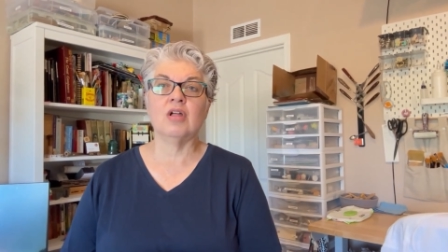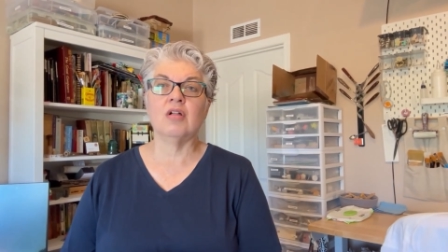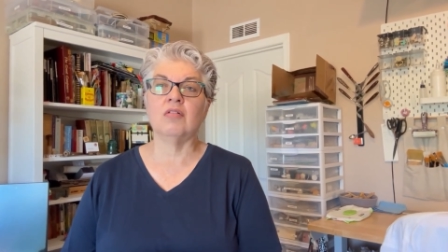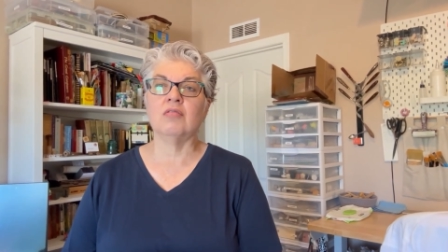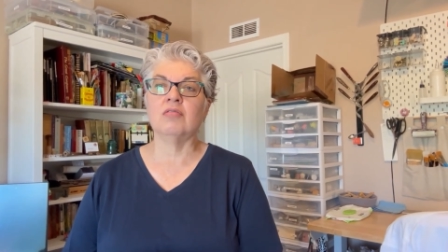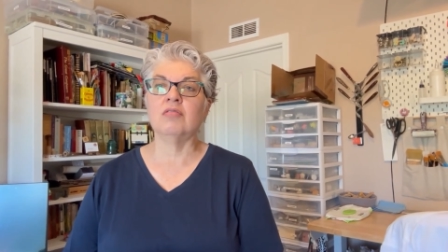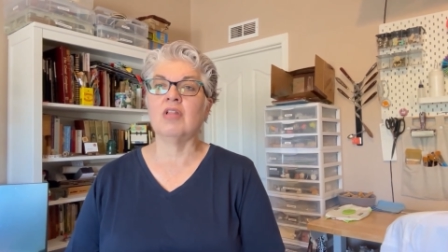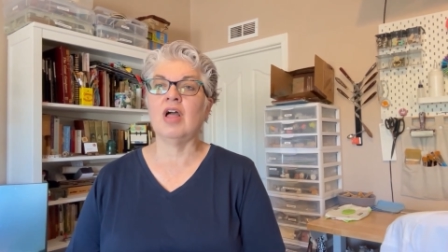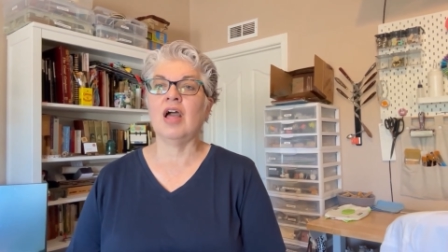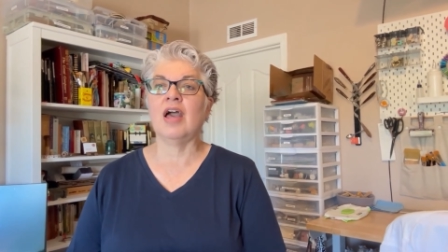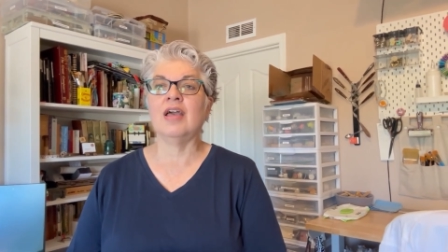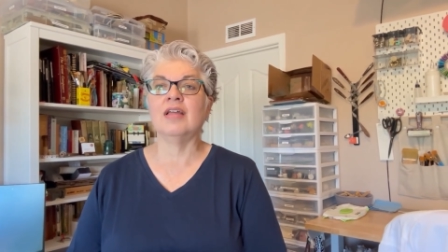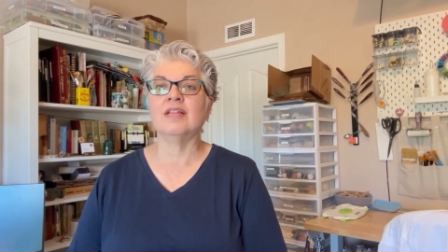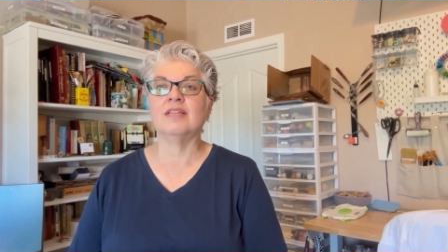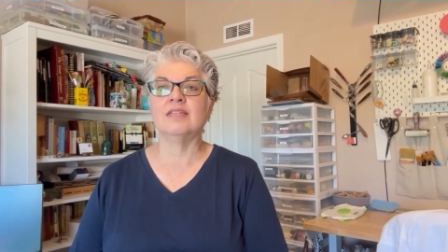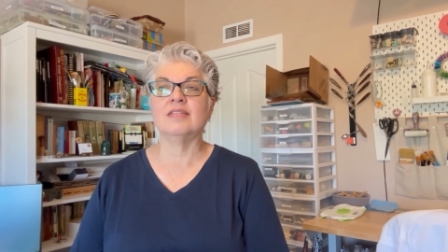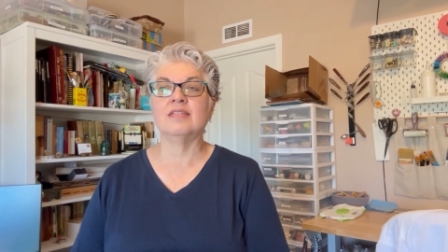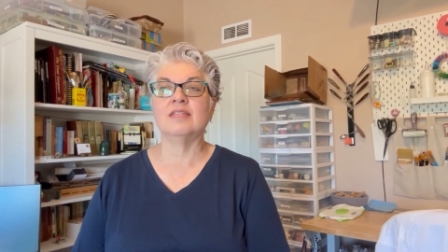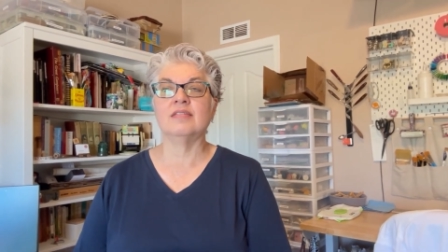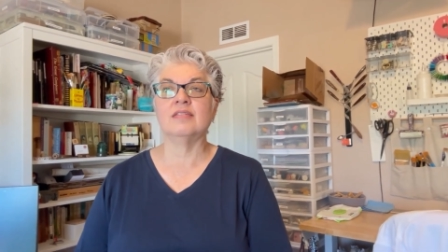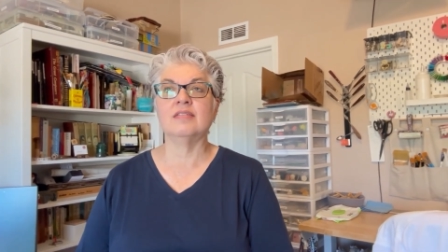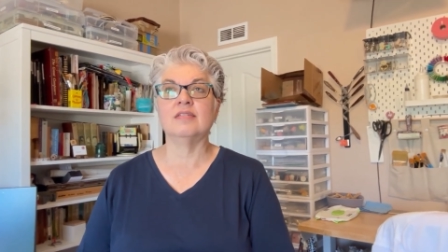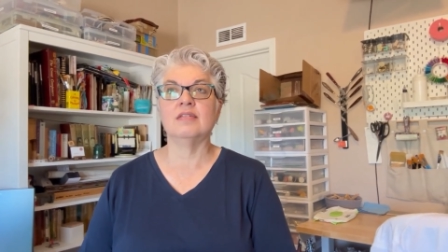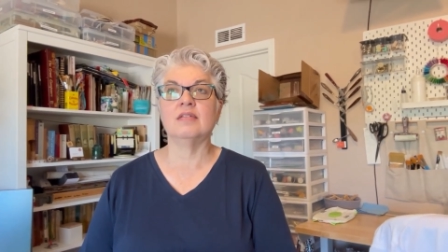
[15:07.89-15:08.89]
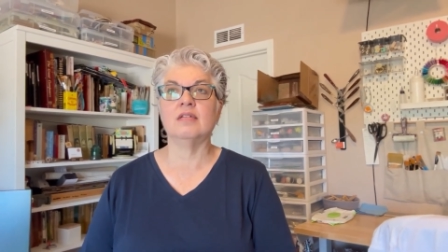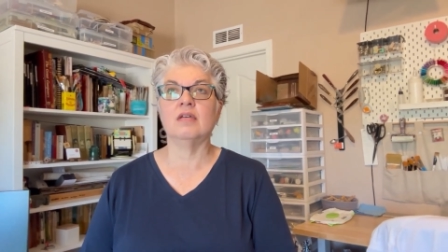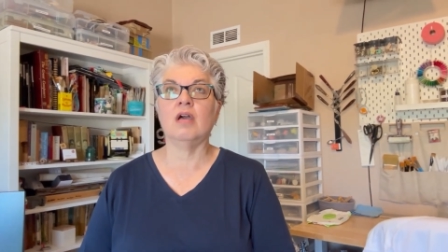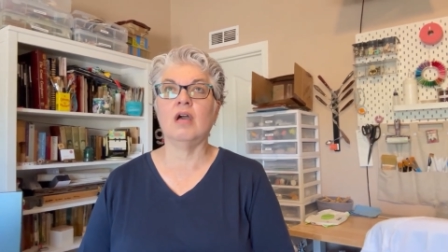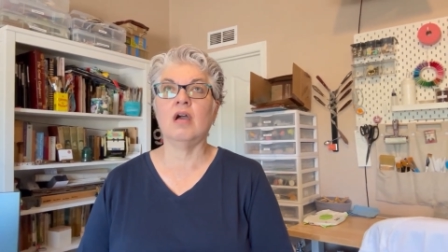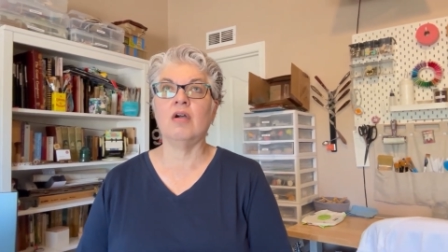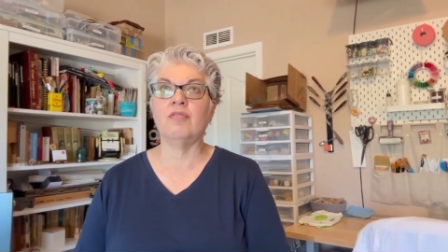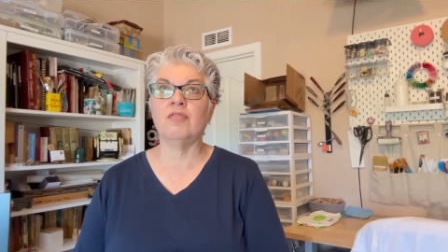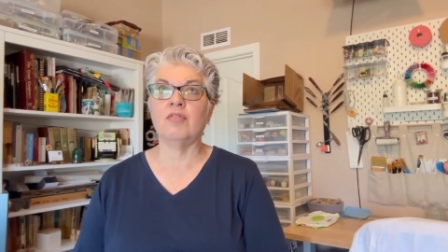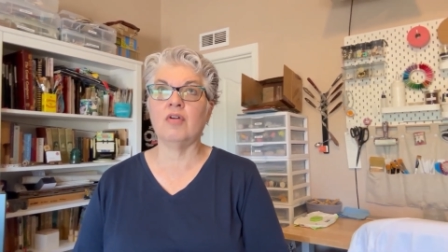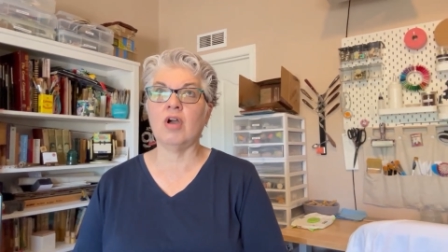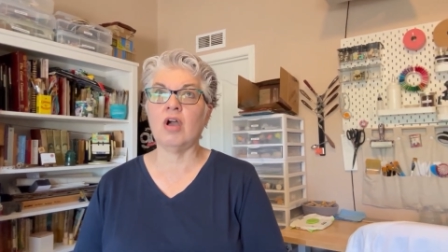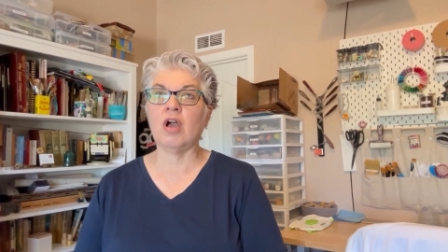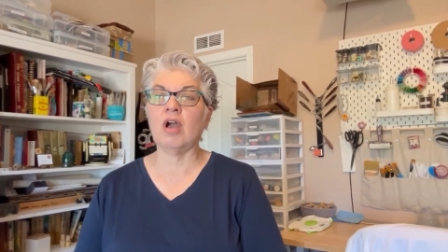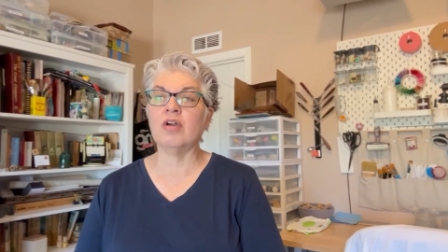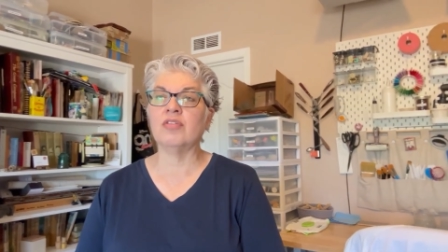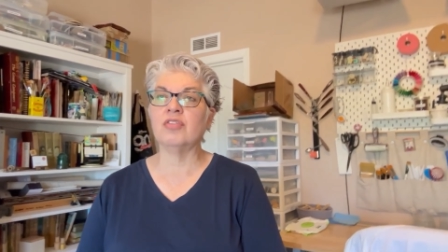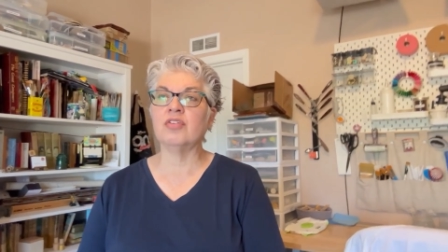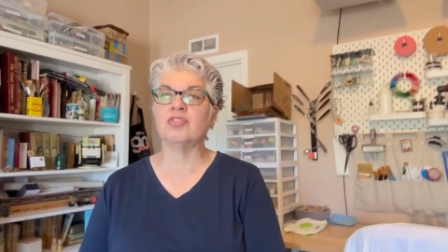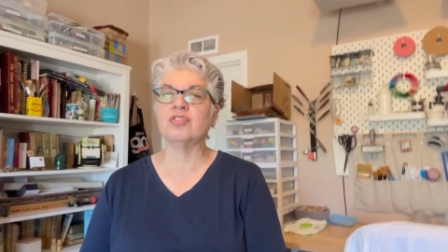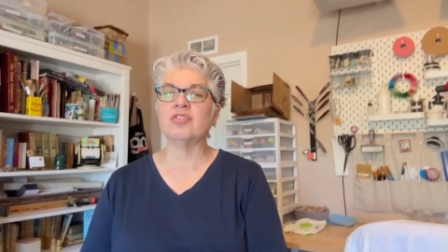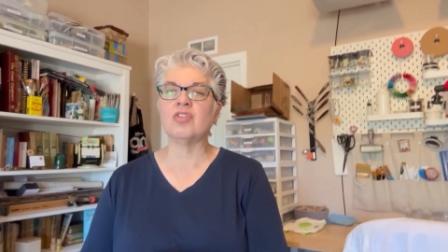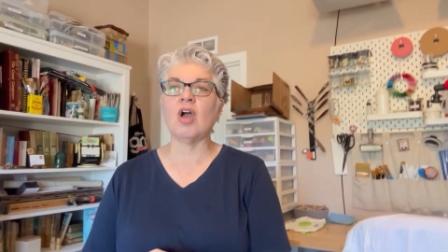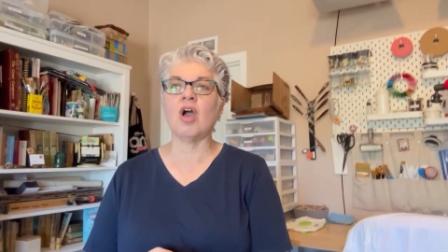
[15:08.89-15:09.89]
lots of,
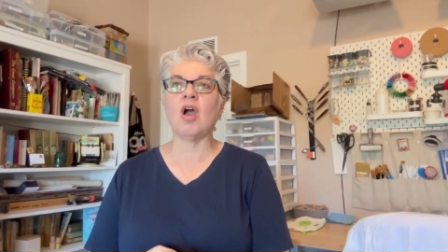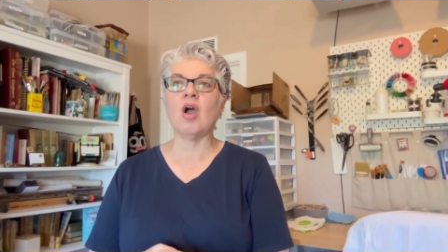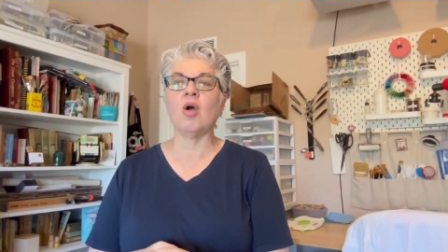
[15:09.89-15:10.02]
there's